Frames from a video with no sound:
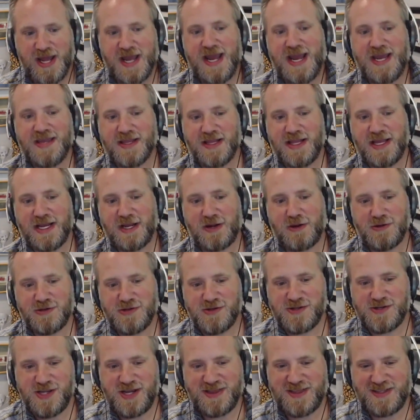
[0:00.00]
And the Land Cruiser
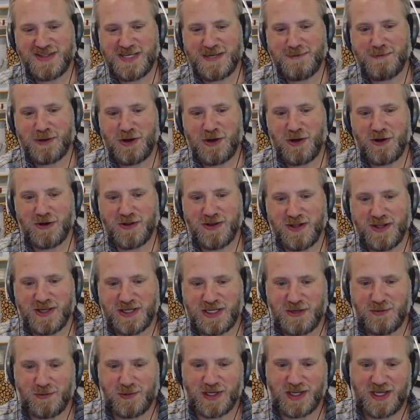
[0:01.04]
is not the type of car that like
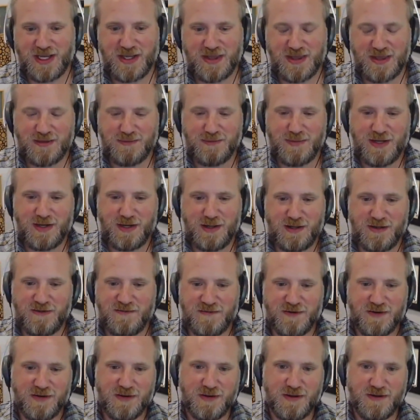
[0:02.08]
you want to get in the middle of
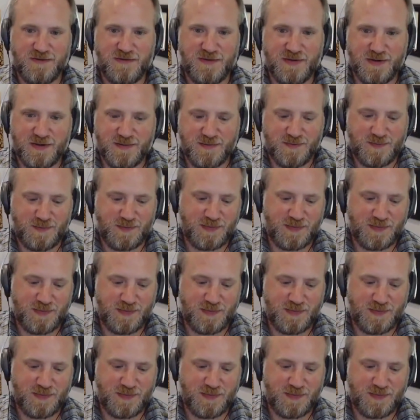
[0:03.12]
a